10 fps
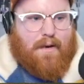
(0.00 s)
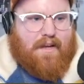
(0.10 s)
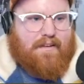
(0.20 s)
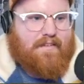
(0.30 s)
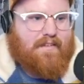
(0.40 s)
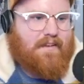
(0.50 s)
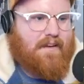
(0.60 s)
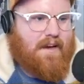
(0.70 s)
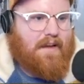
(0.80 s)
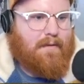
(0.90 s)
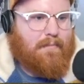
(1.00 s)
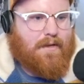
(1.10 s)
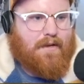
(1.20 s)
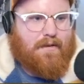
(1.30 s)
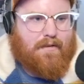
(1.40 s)
but I am
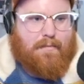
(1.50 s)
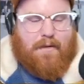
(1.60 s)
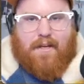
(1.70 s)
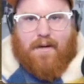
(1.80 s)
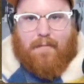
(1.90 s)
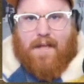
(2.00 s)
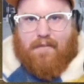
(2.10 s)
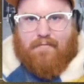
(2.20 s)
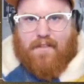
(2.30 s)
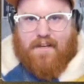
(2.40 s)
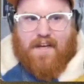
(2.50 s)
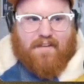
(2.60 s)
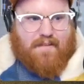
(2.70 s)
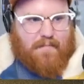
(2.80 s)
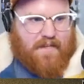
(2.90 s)
going to speak on her behalf for the
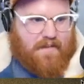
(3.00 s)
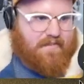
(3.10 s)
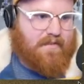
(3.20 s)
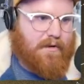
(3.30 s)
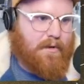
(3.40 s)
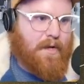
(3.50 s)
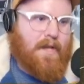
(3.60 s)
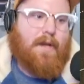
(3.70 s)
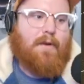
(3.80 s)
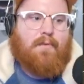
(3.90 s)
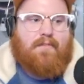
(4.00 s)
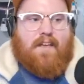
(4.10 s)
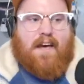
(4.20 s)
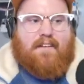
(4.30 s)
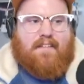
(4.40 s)
docs updates. So we've
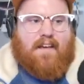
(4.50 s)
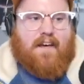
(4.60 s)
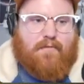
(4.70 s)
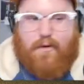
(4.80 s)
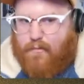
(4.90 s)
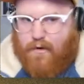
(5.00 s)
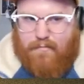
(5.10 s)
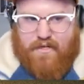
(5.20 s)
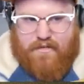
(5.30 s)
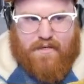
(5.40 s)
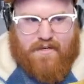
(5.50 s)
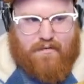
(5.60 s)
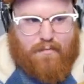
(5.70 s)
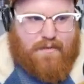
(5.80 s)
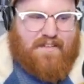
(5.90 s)
got 41 merge
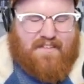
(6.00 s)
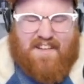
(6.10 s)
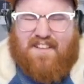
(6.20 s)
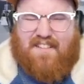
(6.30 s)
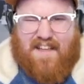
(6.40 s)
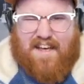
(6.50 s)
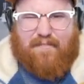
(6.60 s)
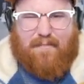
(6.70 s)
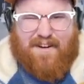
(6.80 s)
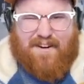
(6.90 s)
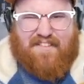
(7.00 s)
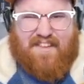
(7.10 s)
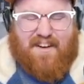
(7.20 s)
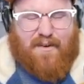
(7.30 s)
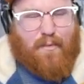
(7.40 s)
PRs, which is a lot of
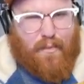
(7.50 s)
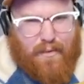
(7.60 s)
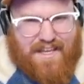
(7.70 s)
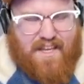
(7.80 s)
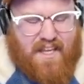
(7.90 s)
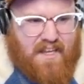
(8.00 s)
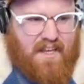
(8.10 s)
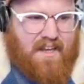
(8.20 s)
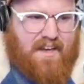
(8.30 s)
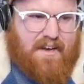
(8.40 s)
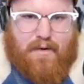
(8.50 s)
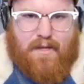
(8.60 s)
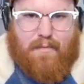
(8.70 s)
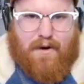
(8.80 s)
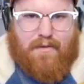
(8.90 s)
PRs in a week.
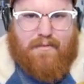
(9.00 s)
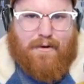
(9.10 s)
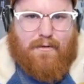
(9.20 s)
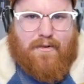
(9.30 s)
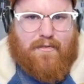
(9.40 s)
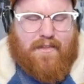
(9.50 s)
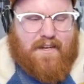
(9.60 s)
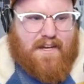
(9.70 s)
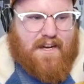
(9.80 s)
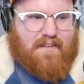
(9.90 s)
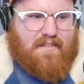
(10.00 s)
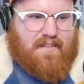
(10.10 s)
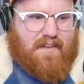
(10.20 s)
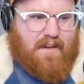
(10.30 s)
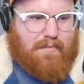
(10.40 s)
Pretty par for the course for the
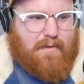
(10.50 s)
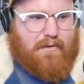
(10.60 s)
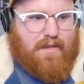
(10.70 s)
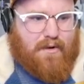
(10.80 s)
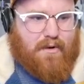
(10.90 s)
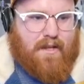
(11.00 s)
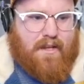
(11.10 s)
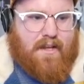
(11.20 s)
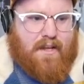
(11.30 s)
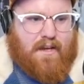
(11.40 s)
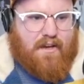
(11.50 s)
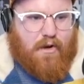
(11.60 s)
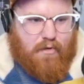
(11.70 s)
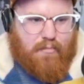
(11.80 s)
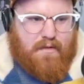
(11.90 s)
docs repo, though. In
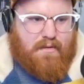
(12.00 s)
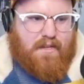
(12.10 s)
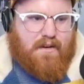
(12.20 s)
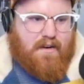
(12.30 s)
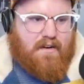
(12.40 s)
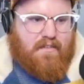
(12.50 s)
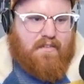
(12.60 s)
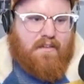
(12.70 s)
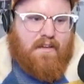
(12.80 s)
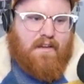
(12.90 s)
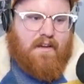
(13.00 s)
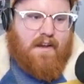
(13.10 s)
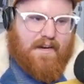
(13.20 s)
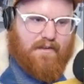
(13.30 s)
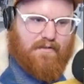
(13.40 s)
open PRs,
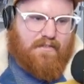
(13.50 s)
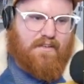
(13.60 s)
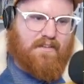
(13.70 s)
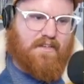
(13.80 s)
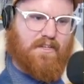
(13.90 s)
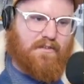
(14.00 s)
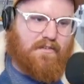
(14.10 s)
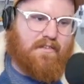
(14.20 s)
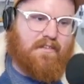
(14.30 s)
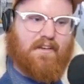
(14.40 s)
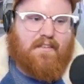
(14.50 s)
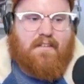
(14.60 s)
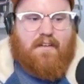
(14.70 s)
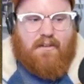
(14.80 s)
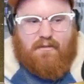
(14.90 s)
9 closed issues,
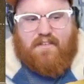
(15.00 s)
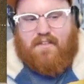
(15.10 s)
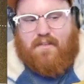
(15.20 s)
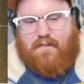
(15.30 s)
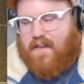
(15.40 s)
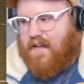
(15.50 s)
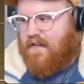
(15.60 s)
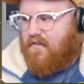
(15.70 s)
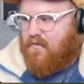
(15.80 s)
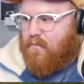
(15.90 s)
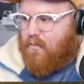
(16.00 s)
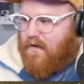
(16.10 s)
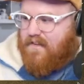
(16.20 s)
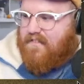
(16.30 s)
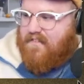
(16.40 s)
6 new issues, and
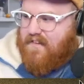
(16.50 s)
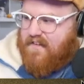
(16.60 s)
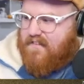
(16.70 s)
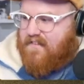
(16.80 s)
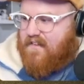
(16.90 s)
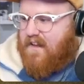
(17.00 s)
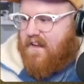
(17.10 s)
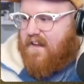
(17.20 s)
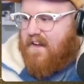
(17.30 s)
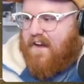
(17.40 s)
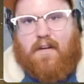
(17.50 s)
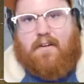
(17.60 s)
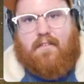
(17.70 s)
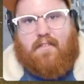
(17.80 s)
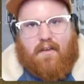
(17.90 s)
26
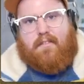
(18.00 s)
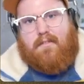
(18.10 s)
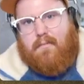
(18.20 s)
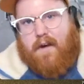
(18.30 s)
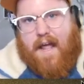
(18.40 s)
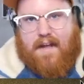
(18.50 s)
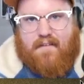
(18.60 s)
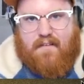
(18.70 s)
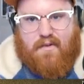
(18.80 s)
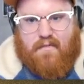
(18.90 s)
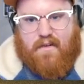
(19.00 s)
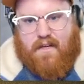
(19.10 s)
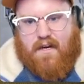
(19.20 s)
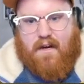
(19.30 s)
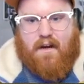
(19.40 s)
contributors. Super active over
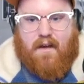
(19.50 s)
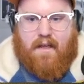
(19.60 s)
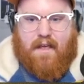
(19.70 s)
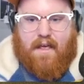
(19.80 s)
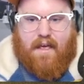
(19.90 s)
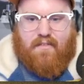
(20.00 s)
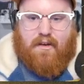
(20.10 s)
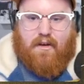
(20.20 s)
there, as